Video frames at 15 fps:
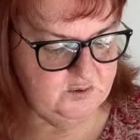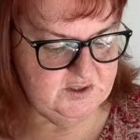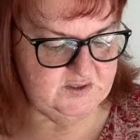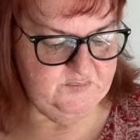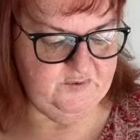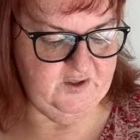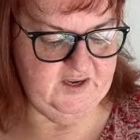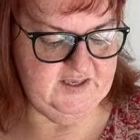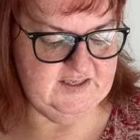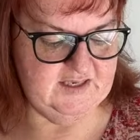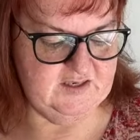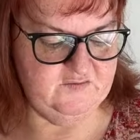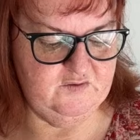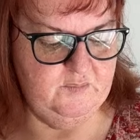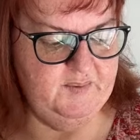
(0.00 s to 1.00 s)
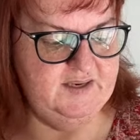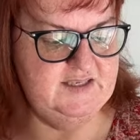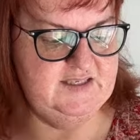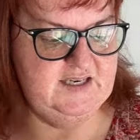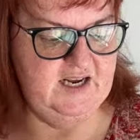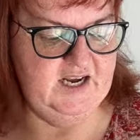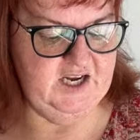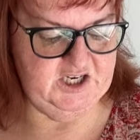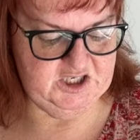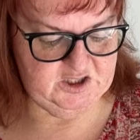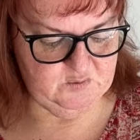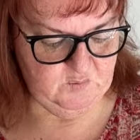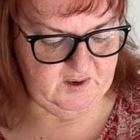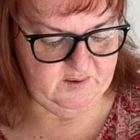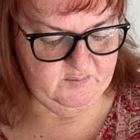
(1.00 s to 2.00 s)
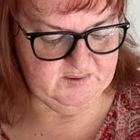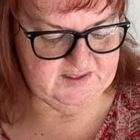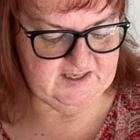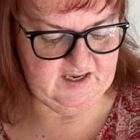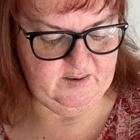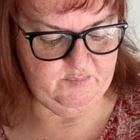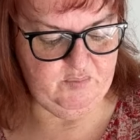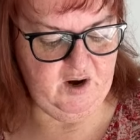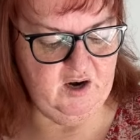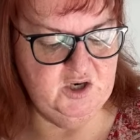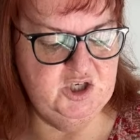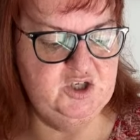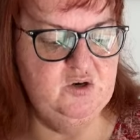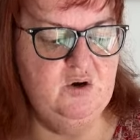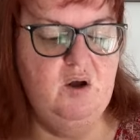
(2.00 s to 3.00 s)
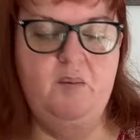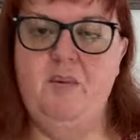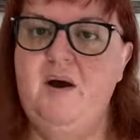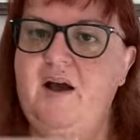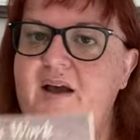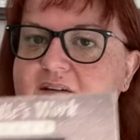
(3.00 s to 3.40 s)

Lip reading: 36 from my stash. One was a Brown Sugar by